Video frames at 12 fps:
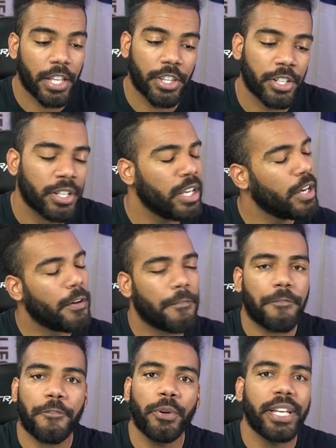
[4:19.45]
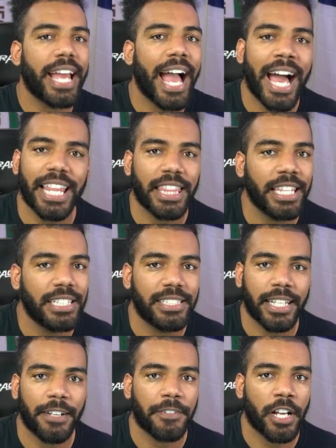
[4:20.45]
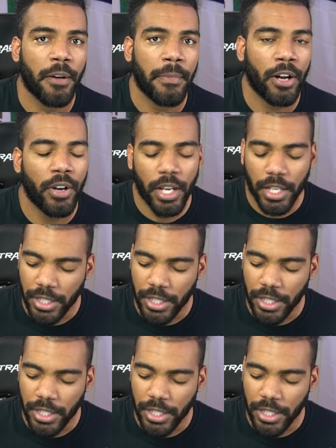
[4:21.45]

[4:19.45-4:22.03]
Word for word: other freak athletes that have come out.